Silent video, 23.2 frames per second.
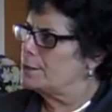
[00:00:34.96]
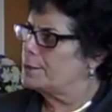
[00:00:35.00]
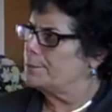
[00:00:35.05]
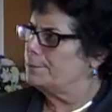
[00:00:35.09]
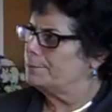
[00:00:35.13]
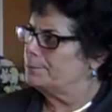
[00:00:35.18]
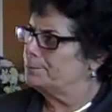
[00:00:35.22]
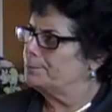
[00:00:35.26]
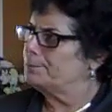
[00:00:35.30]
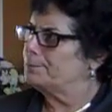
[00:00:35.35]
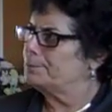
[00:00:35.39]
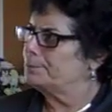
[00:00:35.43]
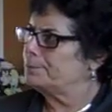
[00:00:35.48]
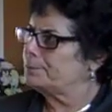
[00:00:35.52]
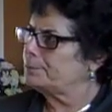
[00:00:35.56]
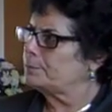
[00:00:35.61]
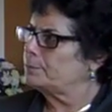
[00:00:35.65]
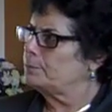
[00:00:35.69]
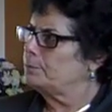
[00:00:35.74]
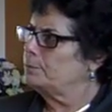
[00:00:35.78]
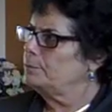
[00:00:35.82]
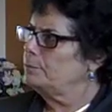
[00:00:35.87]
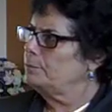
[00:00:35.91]
And is there a
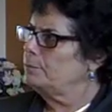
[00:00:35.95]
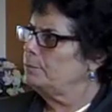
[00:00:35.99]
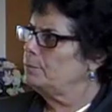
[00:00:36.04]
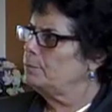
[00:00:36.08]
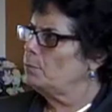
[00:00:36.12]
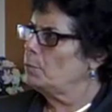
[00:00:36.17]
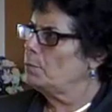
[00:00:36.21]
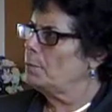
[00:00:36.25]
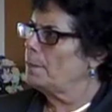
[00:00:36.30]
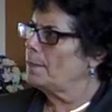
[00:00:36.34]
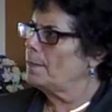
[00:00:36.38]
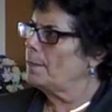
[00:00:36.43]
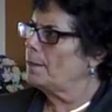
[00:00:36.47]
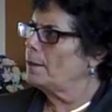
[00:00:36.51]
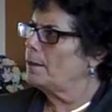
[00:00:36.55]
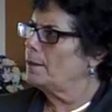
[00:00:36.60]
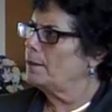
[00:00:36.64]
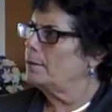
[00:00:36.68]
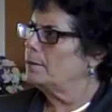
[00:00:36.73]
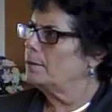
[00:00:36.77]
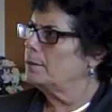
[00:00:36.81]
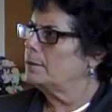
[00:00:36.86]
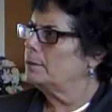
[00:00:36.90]
particular theme that you're
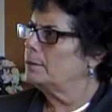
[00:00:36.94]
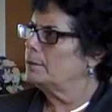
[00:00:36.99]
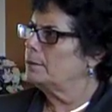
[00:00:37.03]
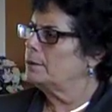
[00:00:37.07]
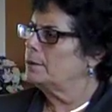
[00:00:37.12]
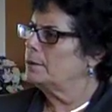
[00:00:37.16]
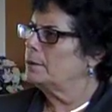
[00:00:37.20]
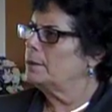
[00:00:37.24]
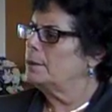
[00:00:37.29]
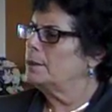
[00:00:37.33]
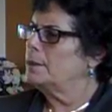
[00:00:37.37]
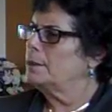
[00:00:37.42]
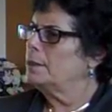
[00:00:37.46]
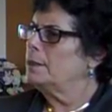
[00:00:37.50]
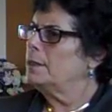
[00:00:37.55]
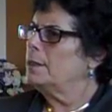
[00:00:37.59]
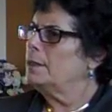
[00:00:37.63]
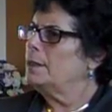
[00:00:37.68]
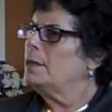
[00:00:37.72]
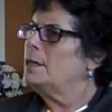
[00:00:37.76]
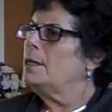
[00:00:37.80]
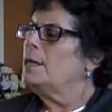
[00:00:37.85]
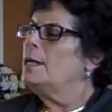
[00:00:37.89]
exploring
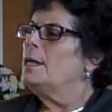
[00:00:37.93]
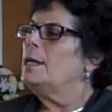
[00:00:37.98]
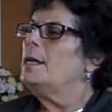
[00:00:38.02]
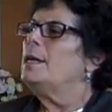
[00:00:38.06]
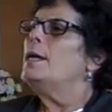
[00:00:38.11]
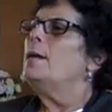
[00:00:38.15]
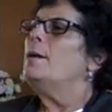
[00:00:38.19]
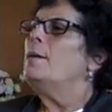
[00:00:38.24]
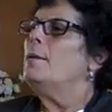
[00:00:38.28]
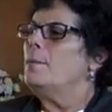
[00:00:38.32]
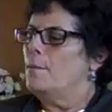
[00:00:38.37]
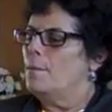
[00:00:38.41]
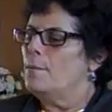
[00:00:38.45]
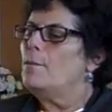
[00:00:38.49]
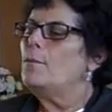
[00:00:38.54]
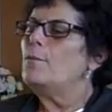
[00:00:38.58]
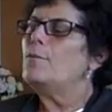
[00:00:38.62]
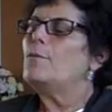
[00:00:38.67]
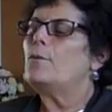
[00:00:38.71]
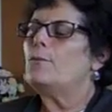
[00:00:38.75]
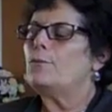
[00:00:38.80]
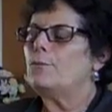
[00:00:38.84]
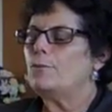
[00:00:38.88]
through all of these different
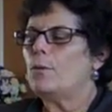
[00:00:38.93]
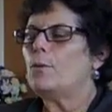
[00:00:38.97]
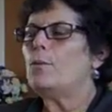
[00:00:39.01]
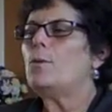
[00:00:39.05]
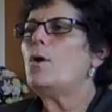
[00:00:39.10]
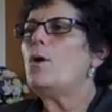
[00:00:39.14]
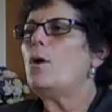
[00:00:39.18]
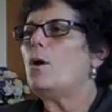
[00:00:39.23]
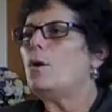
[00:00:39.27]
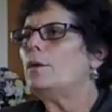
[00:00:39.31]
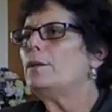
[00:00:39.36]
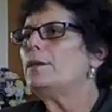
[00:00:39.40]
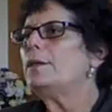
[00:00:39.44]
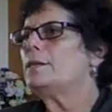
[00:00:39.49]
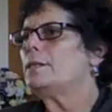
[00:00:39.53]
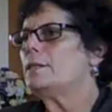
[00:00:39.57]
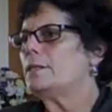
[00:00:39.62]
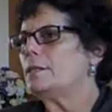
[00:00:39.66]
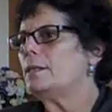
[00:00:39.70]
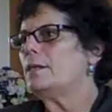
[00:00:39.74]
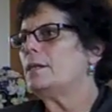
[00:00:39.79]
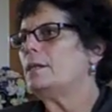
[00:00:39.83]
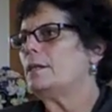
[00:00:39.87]
kinds of theatre? For all
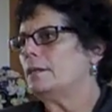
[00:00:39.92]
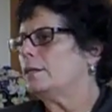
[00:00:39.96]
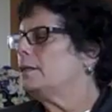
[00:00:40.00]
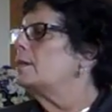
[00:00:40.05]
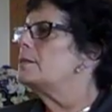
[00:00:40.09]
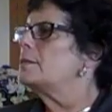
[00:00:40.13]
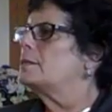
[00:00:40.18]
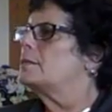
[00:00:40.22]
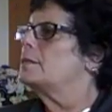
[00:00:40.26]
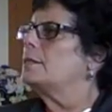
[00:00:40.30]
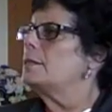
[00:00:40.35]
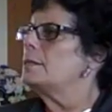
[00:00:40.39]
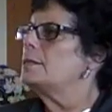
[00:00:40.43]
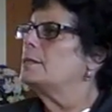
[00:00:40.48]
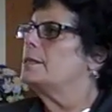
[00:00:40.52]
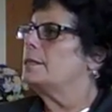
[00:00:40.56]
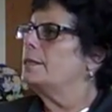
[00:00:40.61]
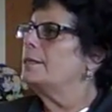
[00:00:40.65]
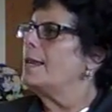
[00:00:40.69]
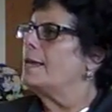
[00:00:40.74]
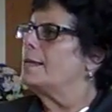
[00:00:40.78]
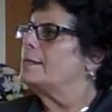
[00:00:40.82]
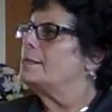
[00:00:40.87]
these, yes, it's
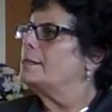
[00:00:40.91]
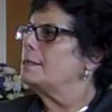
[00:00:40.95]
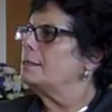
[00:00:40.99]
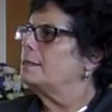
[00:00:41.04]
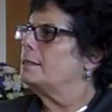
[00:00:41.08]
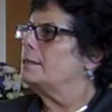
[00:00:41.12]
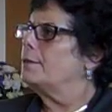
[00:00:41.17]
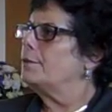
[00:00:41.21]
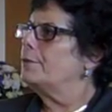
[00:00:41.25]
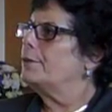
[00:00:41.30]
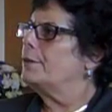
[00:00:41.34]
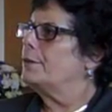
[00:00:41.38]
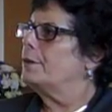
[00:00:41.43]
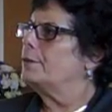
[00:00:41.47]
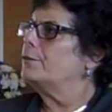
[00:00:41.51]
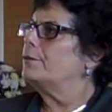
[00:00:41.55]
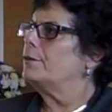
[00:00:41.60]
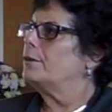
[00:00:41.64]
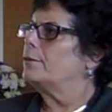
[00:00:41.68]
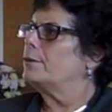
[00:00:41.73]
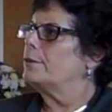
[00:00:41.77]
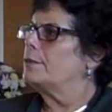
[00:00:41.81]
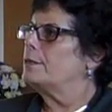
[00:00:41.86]
the classical
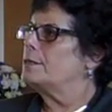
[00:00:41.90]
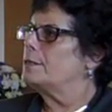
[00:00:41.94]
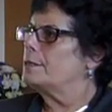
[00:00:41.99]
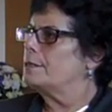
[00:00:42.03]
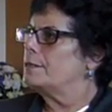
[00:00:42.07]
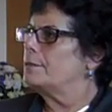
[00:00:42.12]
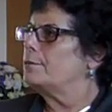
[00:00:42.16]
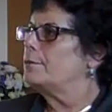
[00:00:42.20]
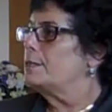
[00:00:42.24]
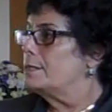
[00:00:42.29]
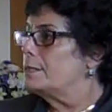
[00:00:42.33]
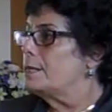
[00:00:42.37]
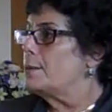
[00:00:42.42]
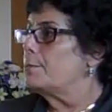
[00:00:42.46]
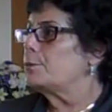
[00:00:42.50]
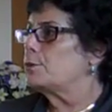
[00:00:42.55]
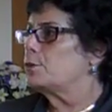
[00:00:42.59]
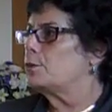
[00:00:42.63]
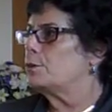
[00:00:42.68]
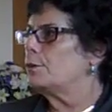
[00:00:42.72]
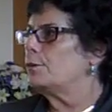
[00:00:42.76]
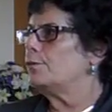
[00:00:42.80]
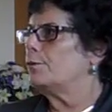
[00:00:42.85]
theatre, the
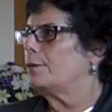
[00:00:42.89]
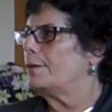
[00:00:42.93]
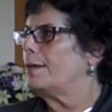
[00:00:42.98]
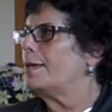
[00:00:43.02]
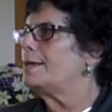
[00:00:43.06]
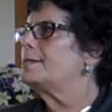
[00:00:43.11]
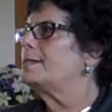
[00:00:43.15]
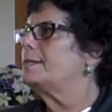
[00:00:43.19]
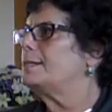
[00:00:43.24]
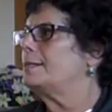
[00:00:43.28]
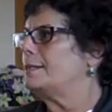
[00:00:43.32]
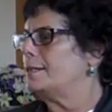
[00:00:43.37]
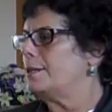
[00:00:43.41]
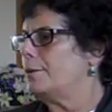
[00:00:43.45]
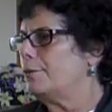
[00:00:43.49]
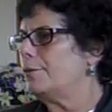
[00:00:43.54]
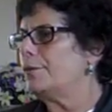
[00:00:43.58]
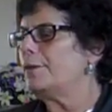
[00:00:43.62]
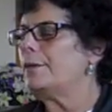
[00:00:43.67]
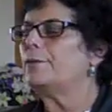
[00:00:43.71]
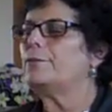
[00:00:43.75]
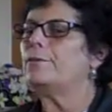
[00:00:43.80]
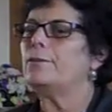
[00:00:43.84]
reception of classical
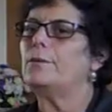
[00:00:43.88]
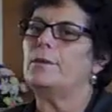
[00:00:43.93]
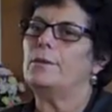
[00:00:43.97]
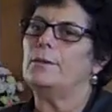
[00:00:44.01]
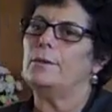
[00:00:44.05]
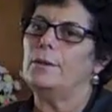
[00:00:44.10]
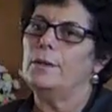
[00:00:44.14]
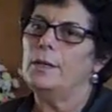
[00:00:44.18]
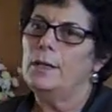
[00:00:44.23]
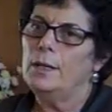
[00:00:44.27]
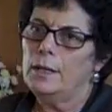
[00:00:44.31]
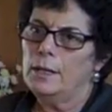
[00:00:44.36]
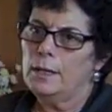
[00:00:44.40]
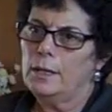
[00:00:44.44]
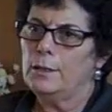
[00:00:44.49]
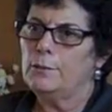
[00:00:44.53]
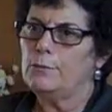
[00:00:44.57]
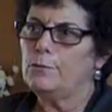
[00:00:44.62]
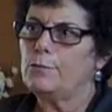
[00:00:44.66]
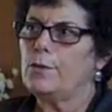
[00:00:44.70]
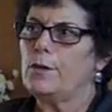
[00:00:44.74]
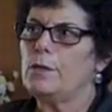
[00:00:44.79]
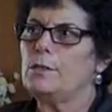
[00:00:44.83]
theatre
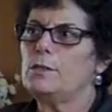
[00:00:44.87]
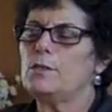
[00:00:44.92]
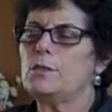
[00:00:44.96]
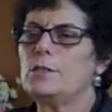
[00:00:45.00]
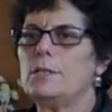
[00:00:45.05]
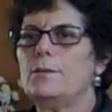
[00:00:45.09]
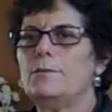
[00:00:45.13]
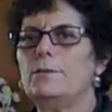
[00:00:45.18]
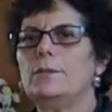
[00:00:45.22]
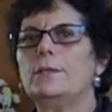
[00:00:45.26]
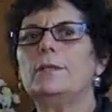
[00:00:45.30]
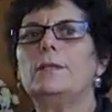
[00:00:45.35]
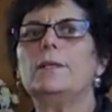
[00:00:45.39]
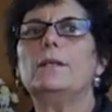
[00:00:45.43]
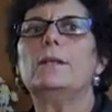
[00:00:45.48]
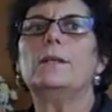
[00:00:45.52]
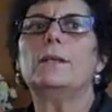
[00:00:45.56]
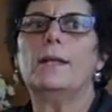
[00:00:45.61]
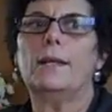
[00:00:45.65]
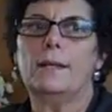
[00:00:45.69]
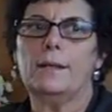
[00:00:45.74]
in French 17th